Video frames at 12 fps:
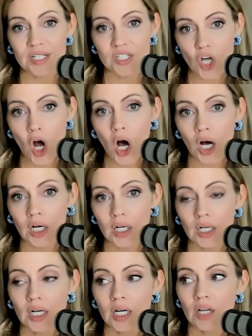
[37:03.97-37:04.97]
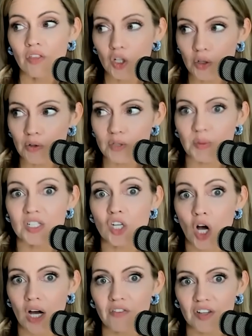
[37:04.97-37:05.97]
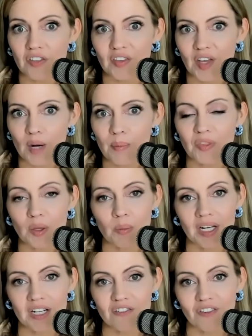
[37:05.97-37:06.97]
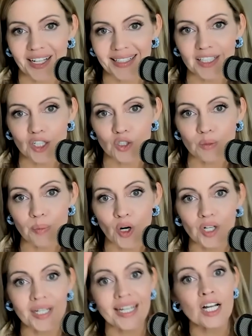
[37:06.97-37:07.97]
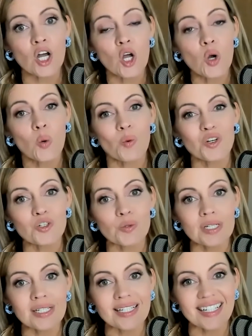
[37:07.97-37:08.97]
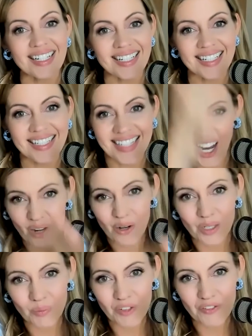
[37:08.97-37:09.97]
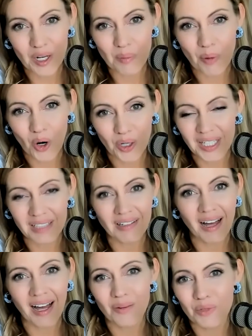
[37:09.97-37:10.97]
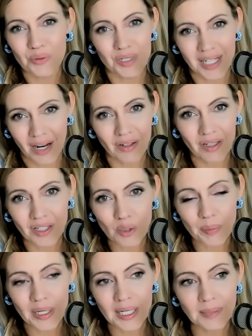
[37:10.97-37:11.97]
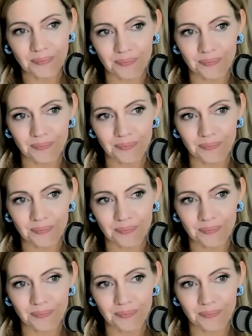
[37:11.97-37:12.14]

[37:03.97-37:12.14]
saw the clues, we saw everything there, but then we had to find legal parking, which was down. We found a parking lot, which was down a little bit.